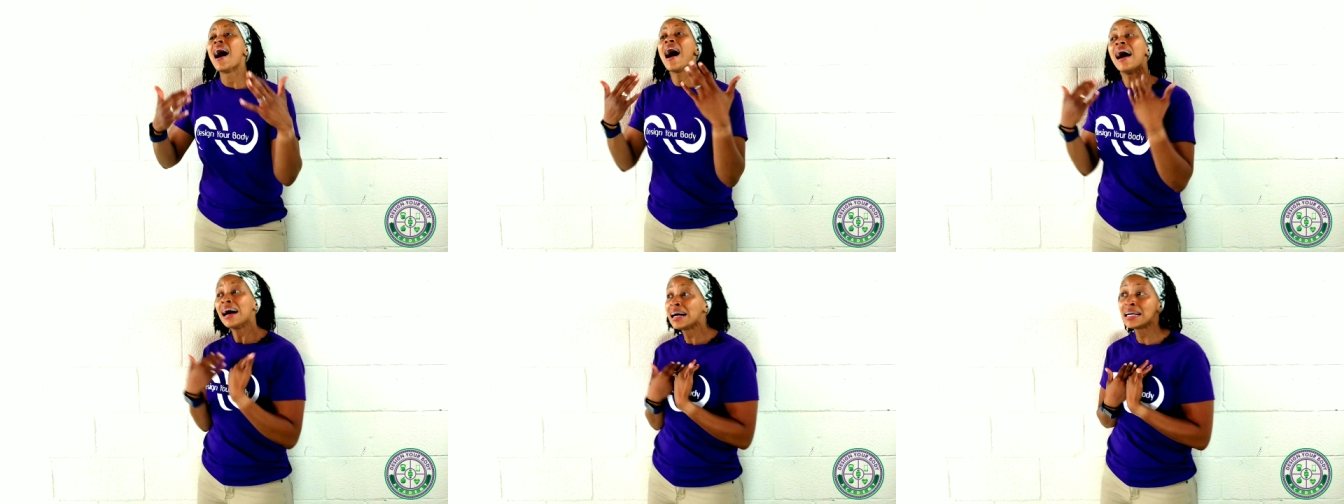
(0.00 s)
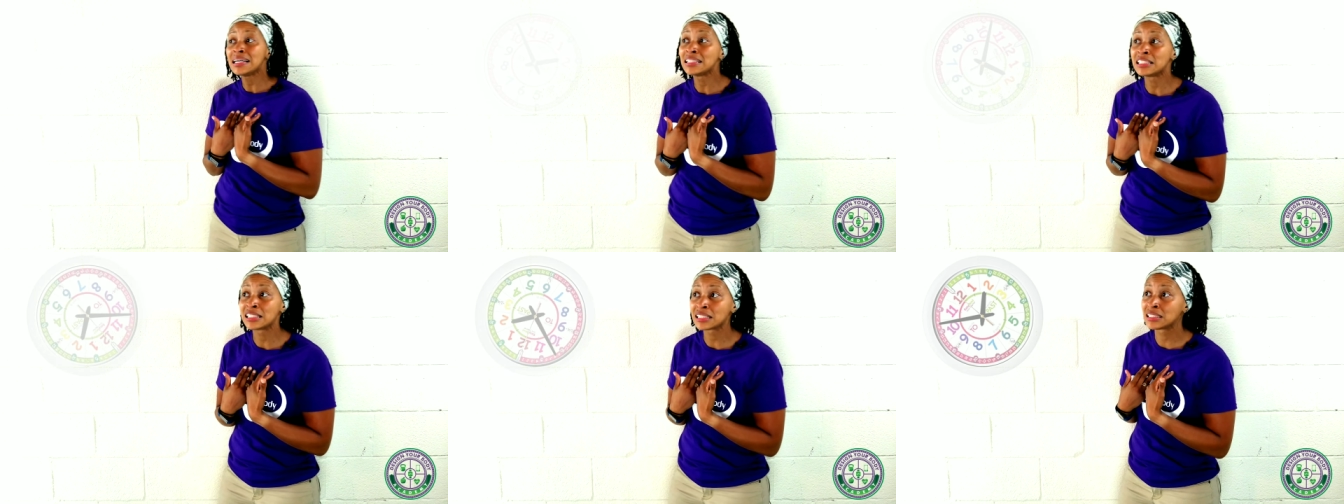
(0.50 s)

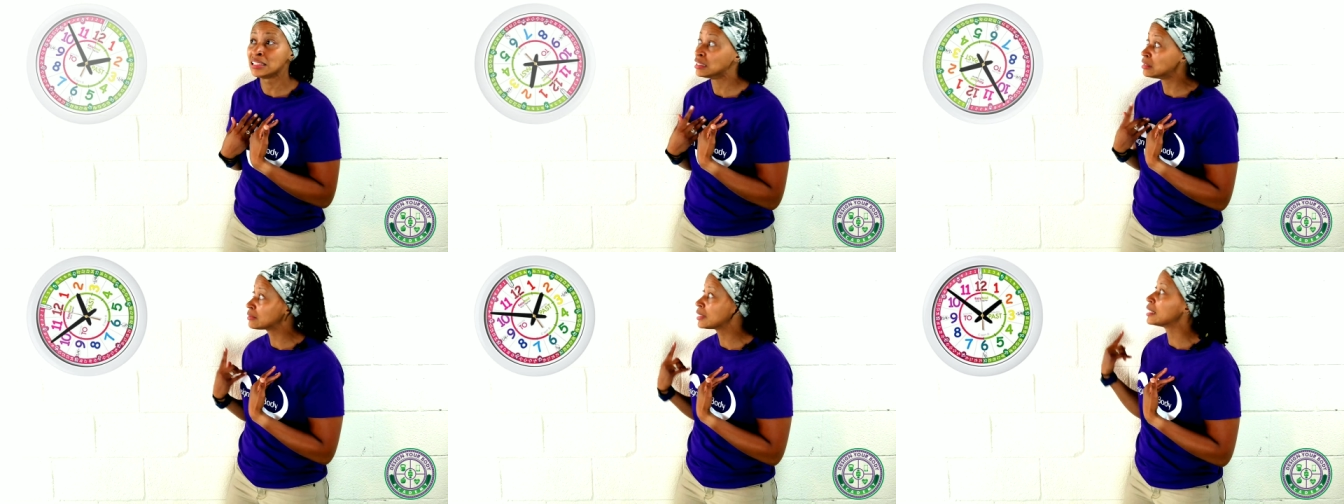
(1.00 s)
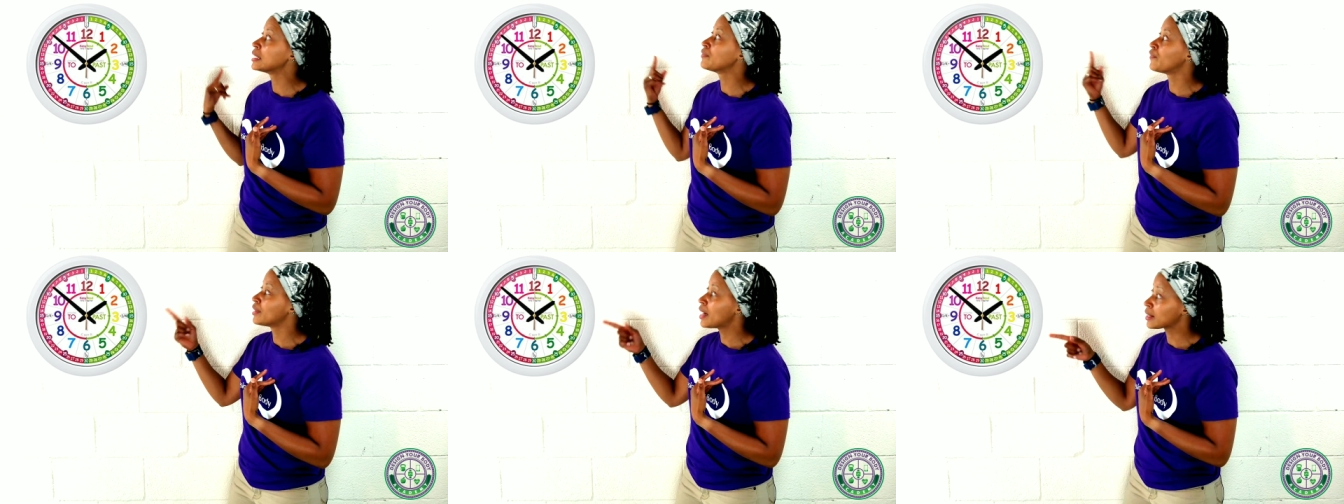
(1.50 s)
I just don't have
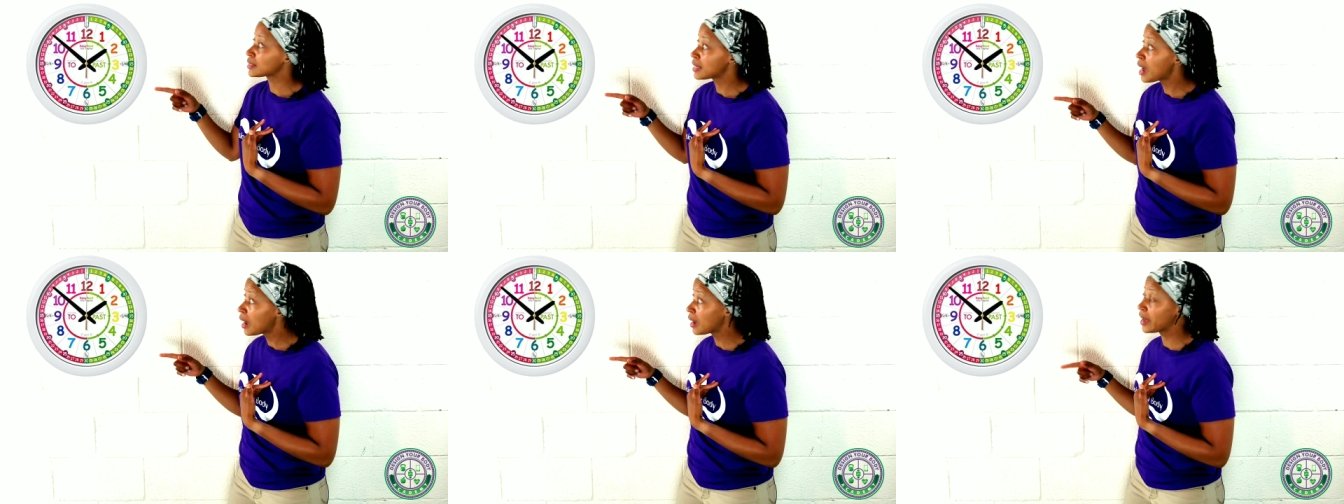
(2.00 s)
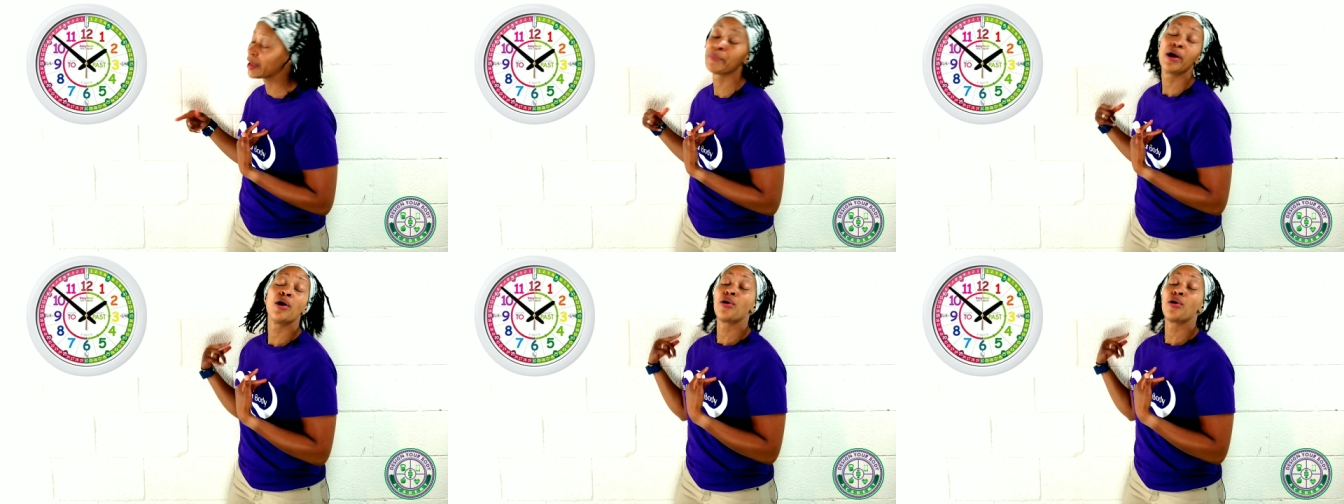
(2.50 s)
a lot of time